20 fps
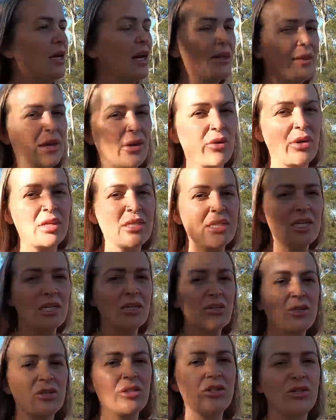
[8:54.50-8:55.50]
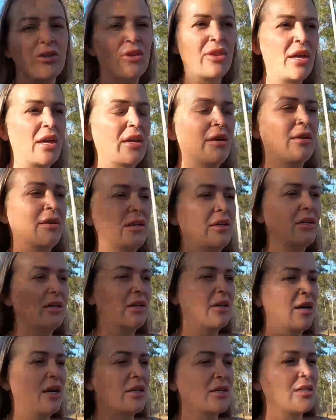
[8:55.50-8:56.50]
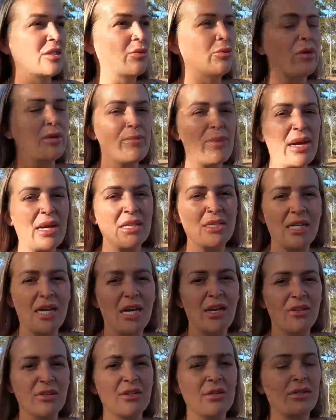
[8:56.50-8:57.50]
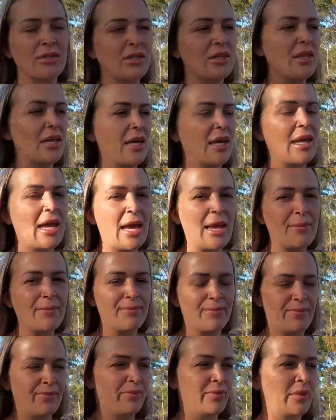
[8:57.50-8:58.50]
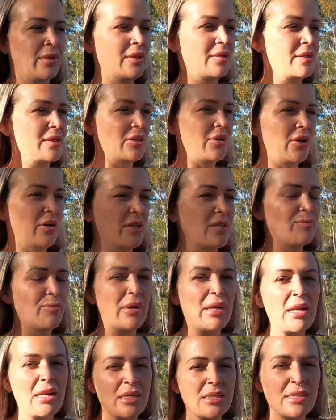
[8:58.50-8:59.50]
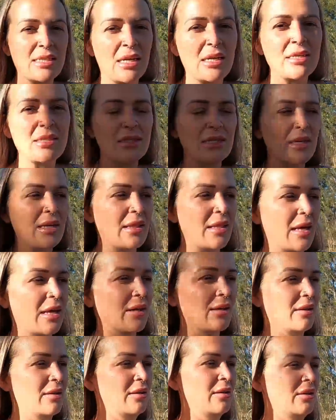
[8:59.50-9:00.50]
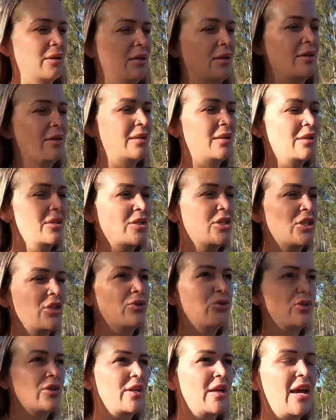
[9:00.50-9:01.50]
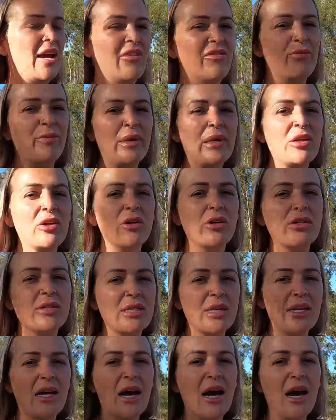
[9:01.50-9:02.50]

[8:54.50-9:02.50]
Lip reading: and they'll continue to do that until we back down to their game. So it's pretty disgusting that children have been used and